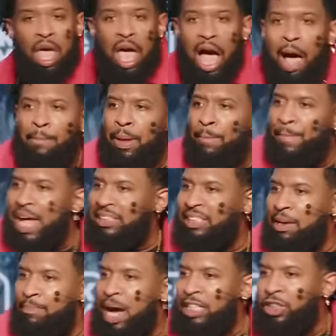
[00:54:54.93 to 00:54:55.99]
I be messing
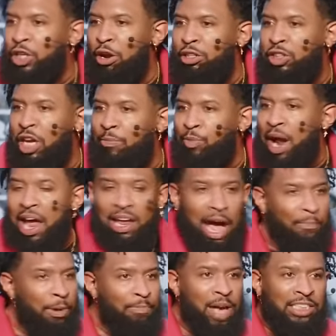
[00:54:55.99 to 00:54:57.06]
my church up right. I
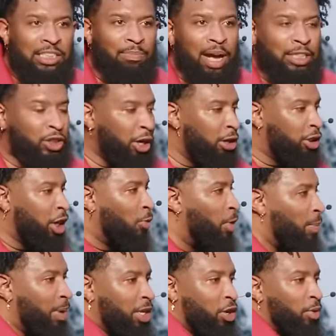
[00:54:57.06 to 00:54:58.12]
be messing my church up. We
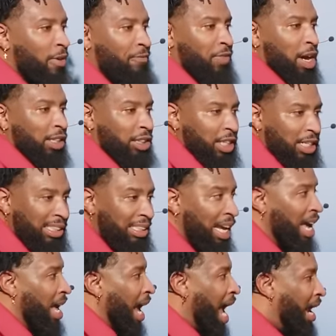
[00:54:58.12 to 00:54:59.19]
be doing functions,
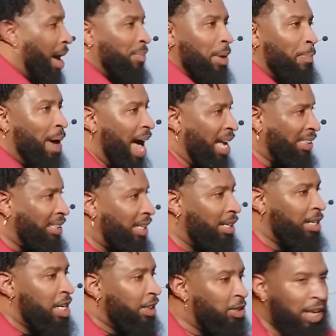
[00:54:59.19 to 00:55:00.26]
and I'm the pastor,
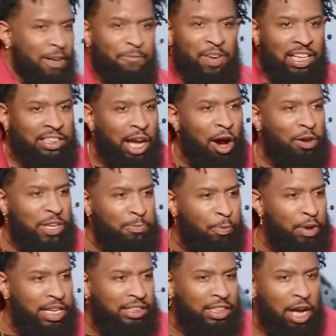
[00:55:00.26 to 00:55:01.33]
so they fix all this
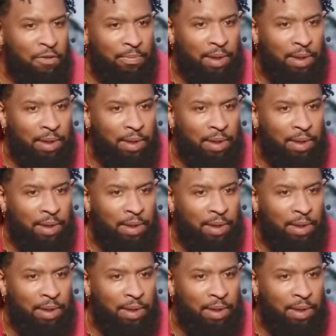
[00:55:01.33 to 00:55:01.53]
pretty stuff.